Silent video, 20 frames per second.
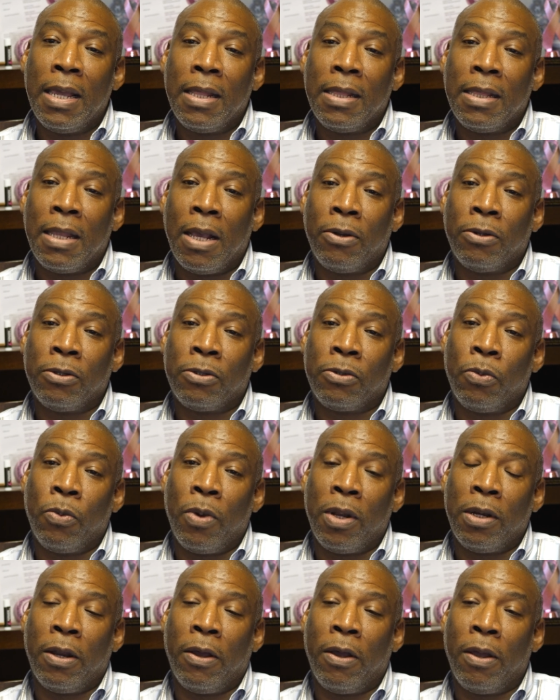that was
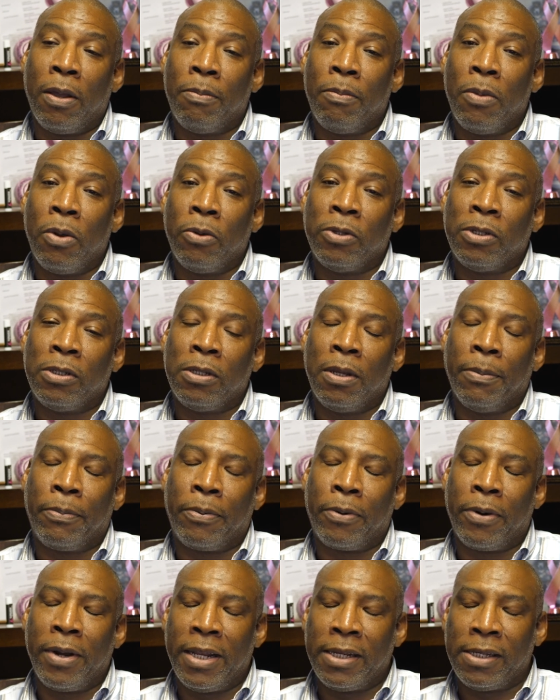one of her most
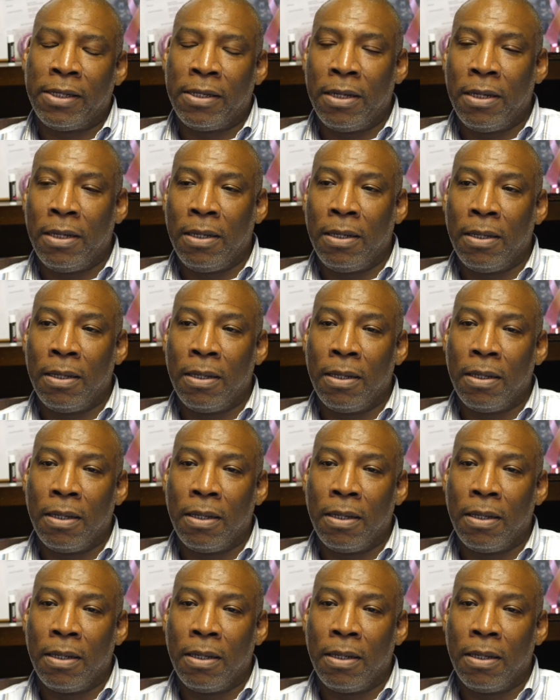depressing,